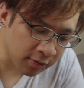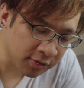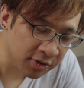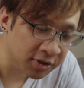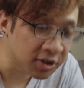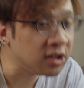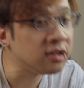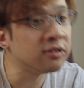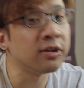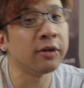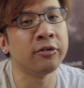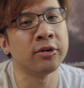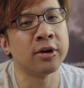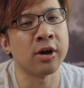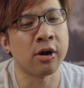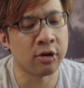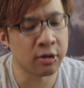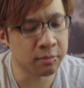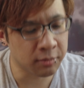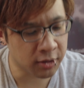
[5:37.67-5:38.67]
Cheese flavored
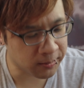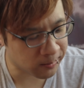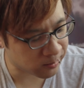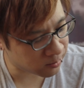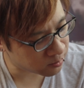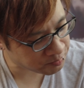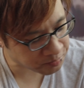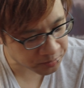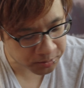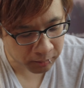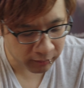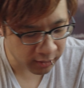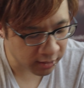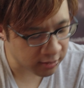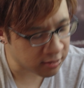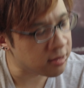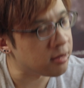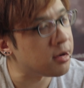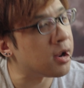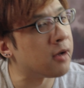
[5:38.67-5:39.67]
Calorie Mate
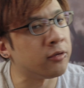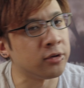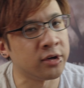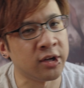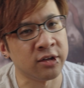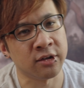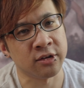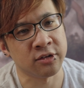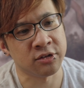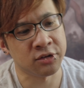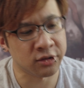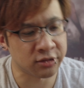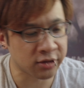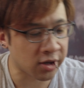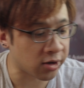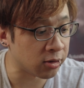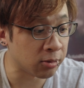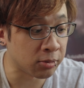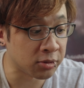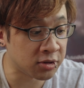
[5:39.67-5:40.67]
never tastes like cheese.
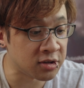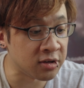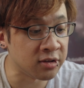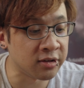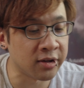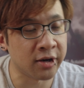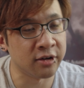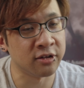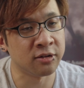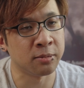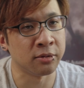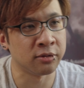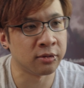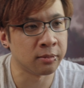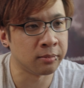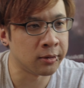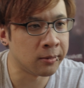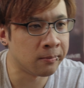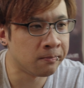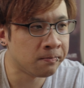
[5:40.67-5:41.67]
I don't know what cheese that is supposed
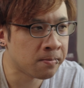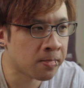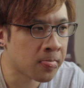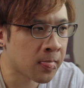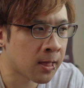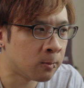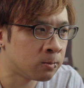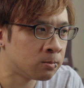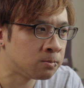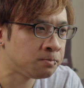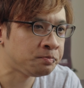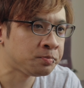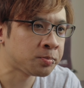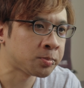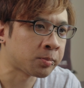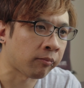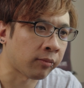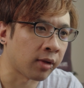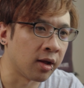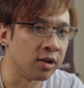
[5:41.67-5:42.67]
to be.
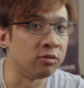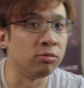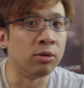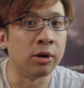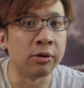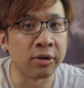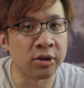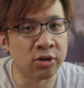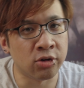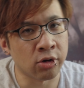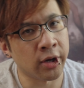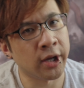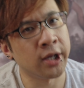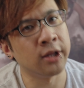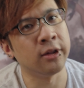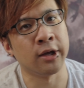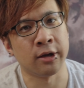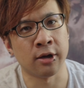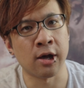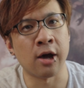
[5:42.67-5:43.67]
It's really dry
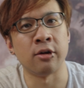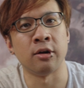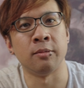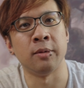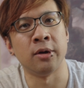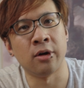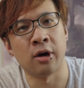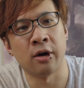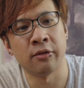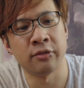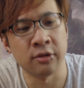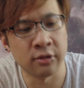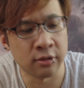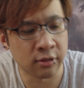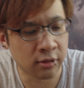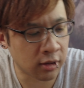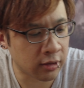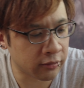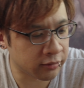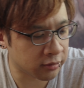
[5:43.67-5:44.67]
like Calorie Mate
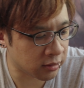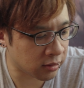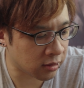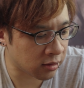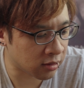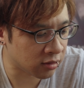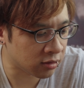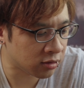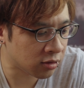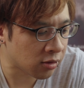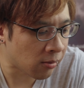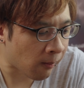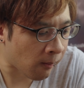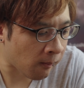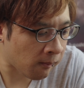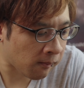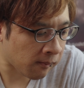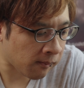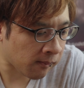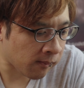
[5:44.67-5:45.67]
often is.
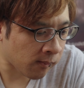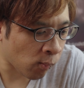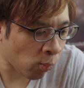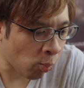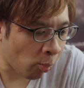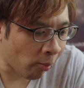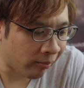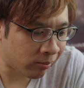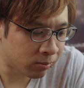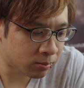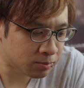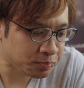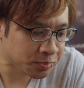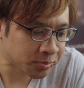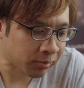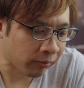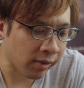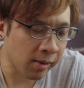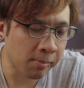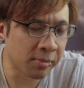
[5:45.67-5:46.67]

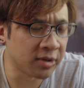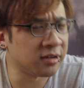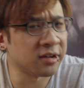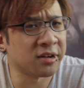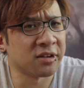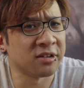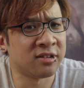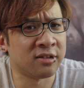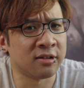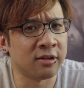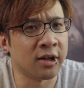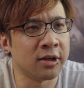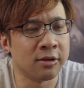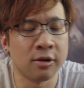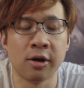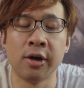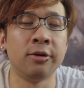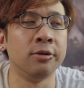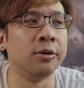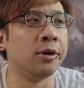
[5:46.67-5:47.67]
But it's like a slight,
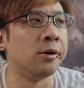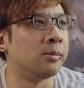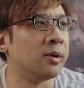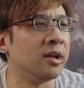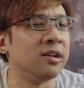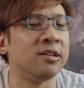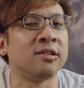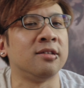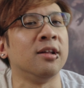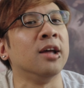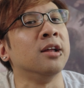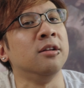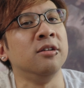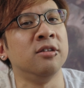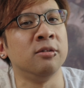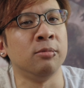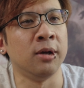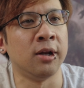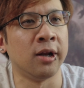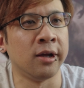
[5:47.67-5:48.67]
I don't know, it's slightly
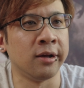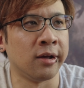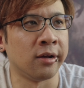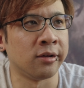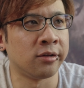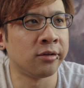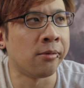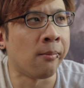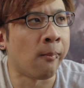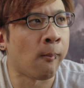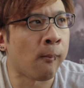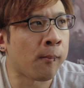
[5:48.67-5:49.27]
sweet, I guess.